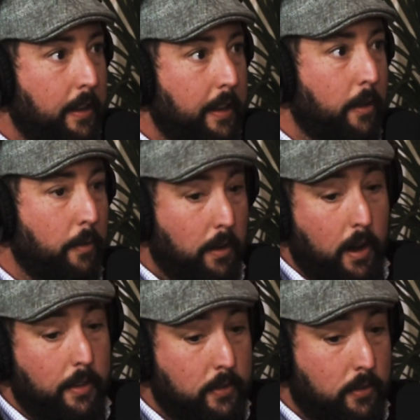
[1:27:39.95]
all
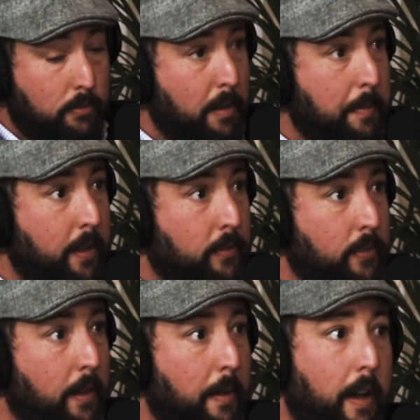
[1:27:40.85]
right, this is 3 minutes
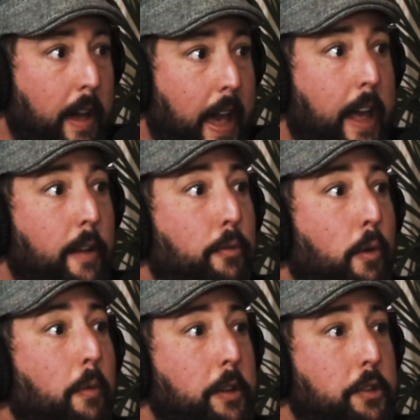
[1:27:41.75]
ahead of
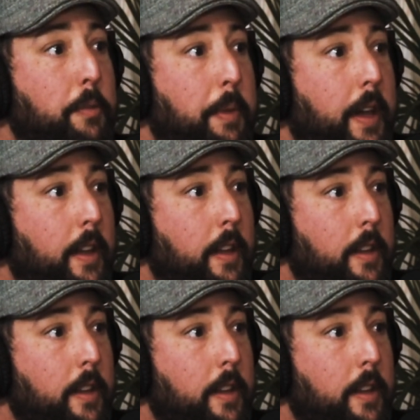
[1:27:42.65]
what we should be.